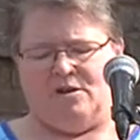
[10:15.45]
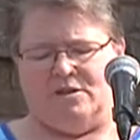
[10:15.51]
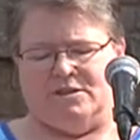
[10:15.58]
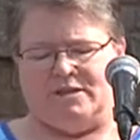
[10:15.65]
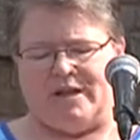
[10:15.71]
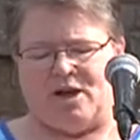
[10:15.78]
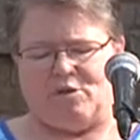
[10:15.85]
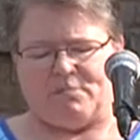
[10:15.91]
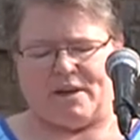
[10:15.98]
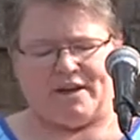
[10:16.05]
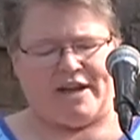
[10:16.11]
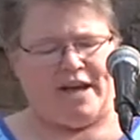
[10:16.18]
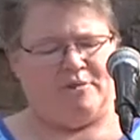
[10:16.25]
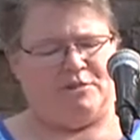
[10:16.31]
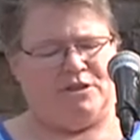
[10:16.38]
to help our
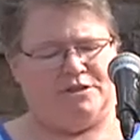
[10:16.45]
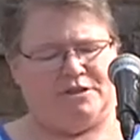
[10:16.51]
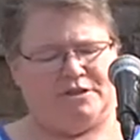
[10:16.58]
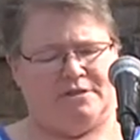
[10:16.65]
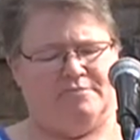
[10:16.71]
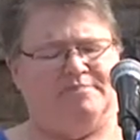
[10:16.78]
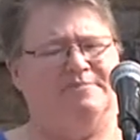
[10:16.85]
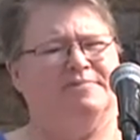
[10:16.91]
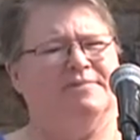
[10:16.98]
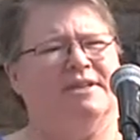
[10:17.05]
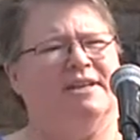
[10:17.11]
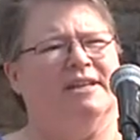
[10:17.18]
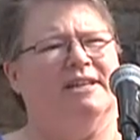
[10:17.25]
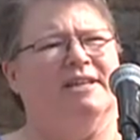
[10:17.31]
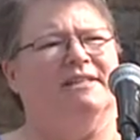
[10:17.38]
neighbors,
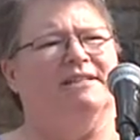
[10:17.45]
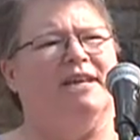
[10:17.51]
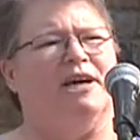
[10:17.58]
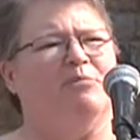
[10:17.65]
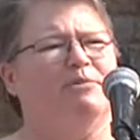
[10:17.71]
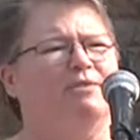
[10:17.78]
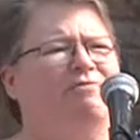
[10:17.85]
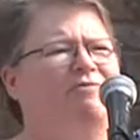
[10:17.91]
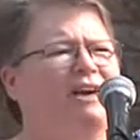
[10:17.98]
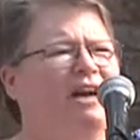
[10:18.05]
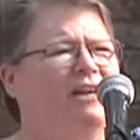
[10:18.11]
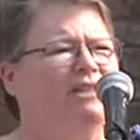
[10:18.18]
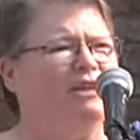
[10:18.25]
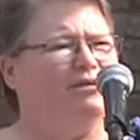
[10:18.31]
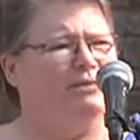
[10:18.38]
to help them
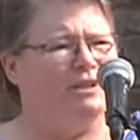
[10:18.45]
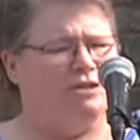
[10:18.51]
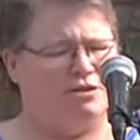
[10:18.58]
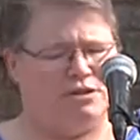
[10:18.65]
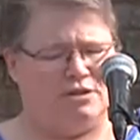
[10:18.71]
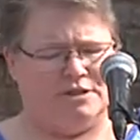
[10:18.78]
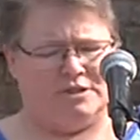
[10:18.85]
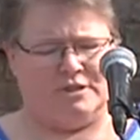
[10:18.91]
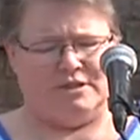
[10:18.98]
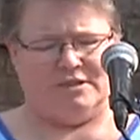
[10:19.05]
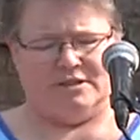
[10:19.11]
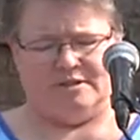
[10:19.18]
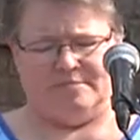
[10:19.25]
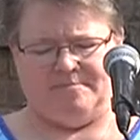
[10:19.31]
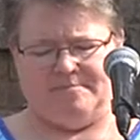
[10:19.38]
find their
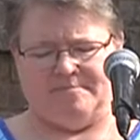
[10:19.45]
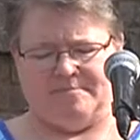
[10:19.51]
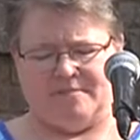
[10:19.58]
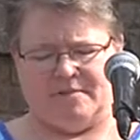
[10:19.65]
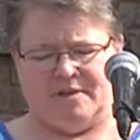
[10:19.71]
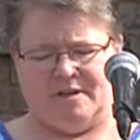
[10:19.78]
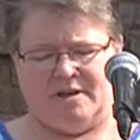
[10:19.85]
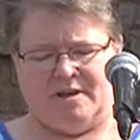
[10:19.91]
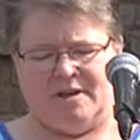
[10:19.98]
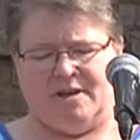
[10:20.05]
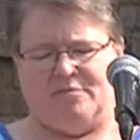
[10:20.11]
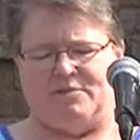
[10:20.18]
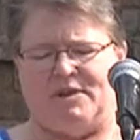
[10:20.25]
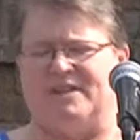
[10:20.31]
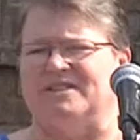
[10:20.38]
resources,
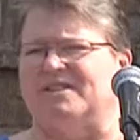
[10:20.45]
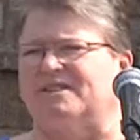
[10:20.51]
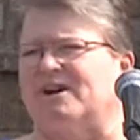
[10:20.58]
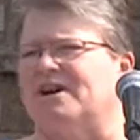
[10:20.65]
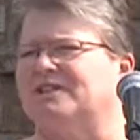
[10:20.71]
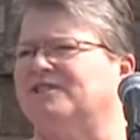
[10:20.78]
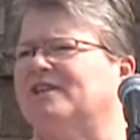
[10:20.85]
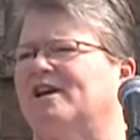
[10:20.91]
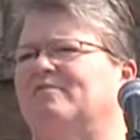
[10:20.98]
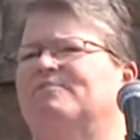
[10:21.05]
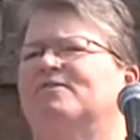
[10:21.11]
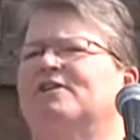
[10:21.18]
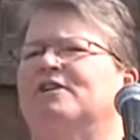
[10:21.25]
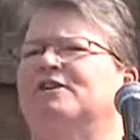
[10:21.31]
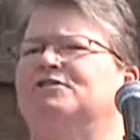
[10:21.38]
because there are some
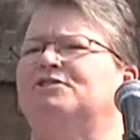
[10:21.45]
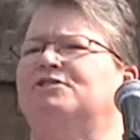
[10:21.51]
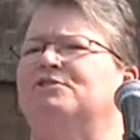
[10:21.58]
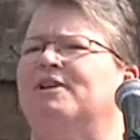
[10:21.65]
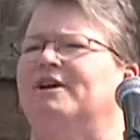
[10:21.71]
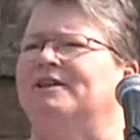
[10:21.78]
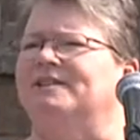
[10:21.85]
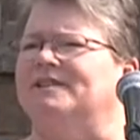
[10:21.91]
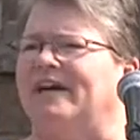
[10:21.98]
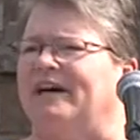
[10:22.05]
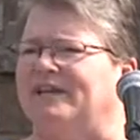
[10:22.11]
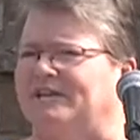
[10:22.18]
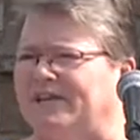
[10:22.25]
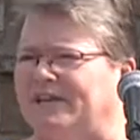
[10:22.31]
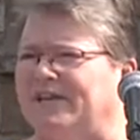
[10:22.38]
for those who are in
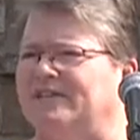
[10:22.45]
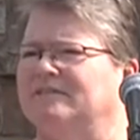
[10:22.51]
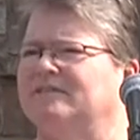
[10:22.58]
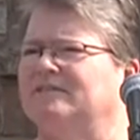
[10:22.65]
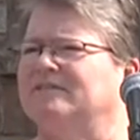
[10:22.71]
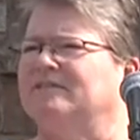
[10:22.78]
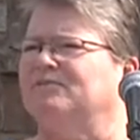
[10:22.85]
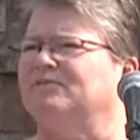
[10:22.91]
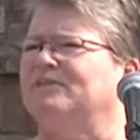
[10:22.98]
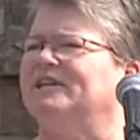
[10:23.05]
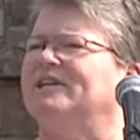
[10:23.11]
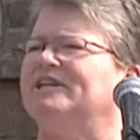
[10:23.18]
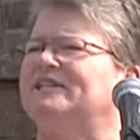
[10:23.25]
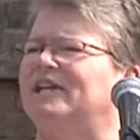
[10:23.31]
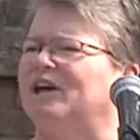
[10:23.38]
dire need. We
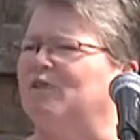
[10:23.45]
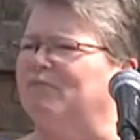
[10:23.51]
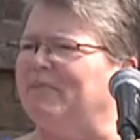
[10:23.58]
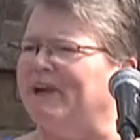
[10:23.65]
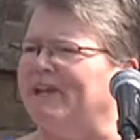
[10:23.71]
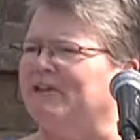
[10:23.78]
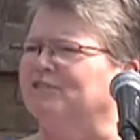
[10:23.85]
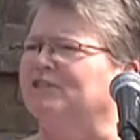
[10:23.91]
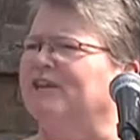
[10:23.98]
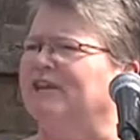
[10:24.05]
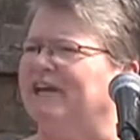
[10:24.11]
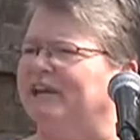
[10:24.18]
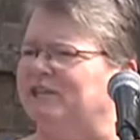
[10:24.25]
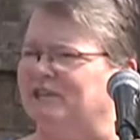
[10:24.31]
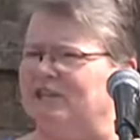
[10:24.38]
need to help make those
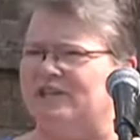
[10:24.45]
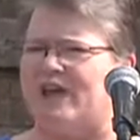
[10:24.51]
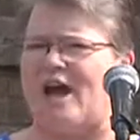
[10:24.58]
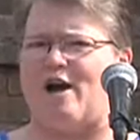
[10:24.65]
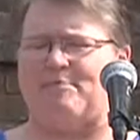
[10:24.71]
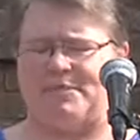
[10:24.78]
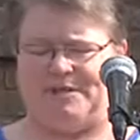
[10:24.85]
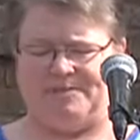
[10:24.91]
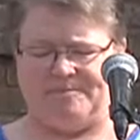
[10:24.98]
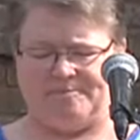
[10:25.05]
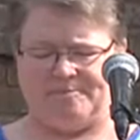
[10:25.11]
connections happen.